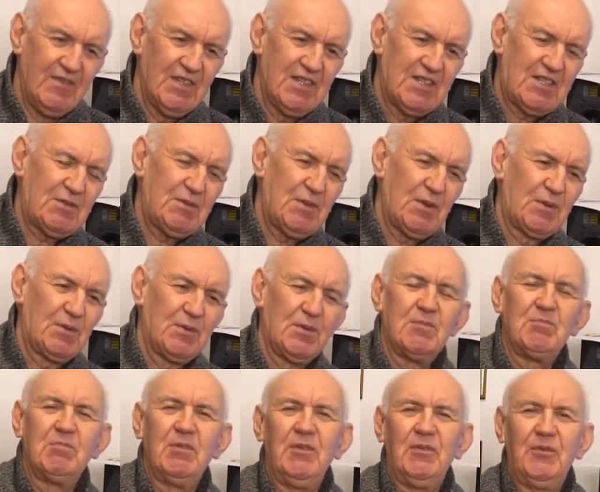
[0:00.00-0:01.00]
So I
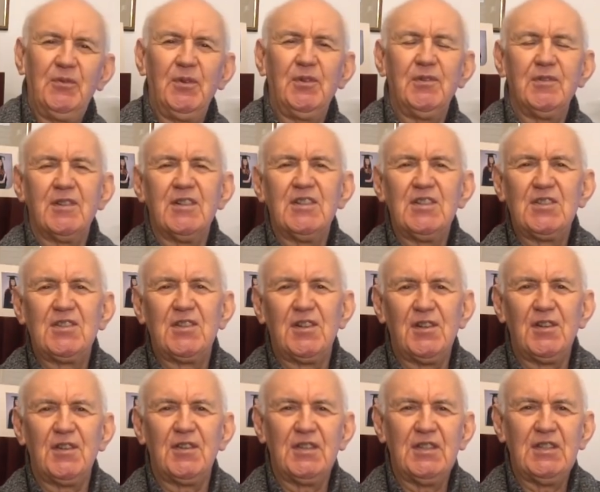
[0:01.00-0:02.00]
thought before I
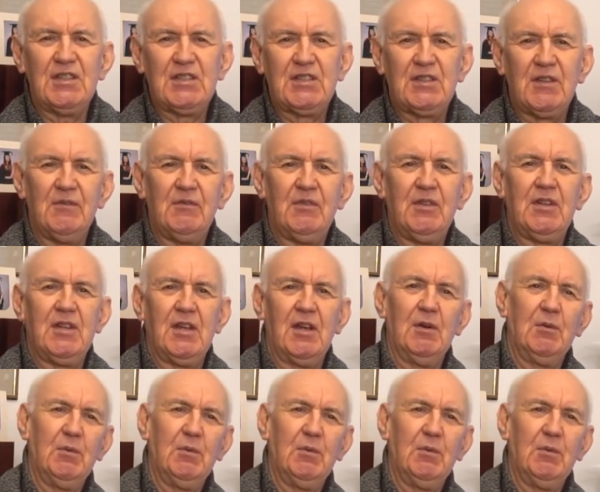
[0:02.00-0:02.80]
start this video,